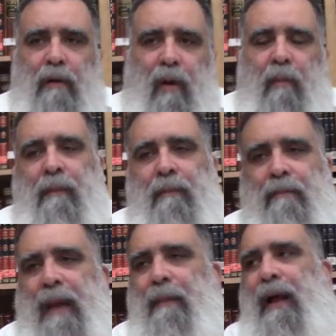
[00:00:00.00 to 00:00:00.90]
Or
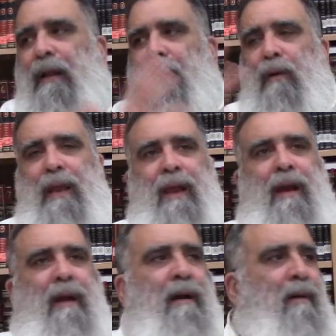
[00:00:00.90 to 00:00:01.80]
maybe I'll go
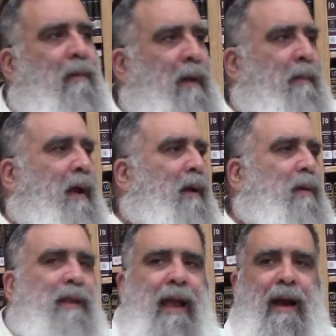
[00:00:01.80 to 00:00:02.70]
here, or maybe I'll
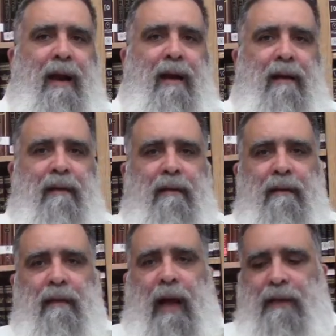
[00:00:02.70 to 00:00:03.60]
go there.
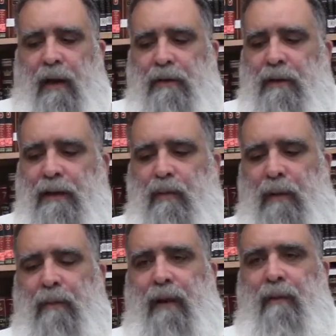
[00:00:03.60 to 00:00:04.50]
I told you this,
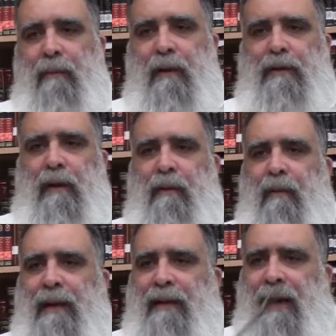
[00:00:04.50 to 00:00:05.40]
what my Rebbe told me
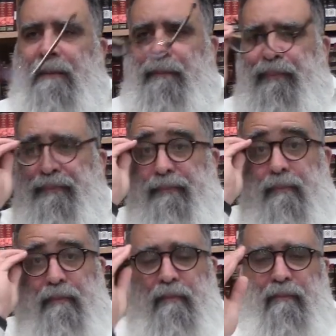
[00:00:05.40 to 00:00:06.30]
one time.
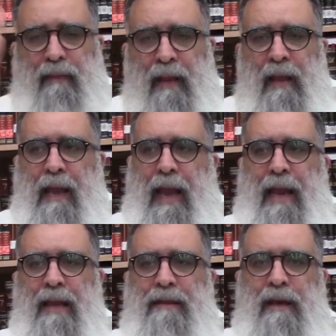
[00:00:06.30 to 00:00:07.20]

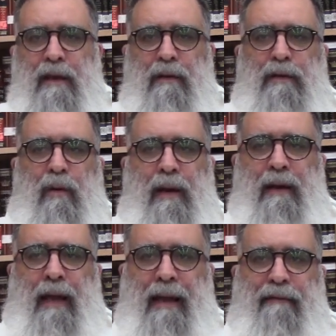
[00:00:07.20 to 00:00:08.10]
Anything you'll do
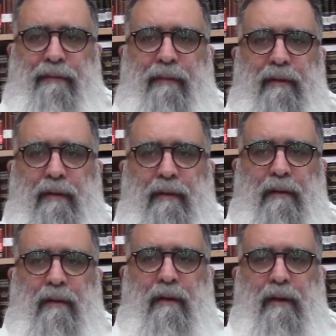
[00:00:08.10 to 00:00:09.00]
in life,
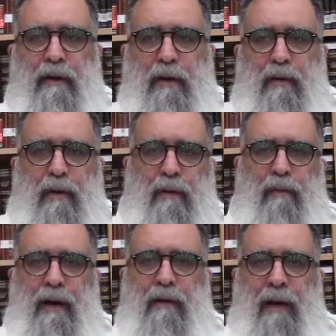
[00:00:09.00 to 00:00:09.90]
you could
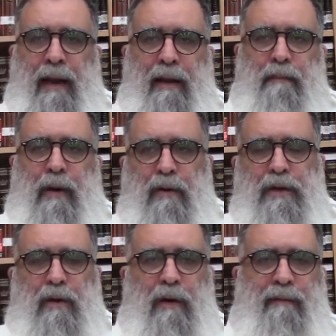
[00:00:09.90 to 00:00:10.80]
regret it because
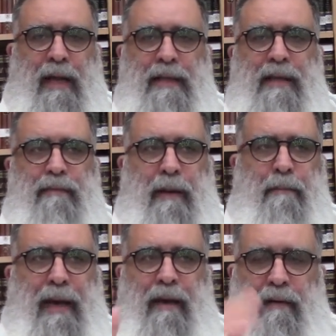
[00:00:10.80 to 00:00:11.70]
you could have done something
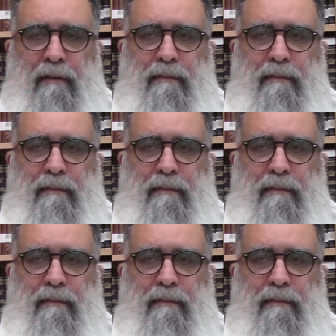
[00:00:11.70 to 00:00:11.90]
better.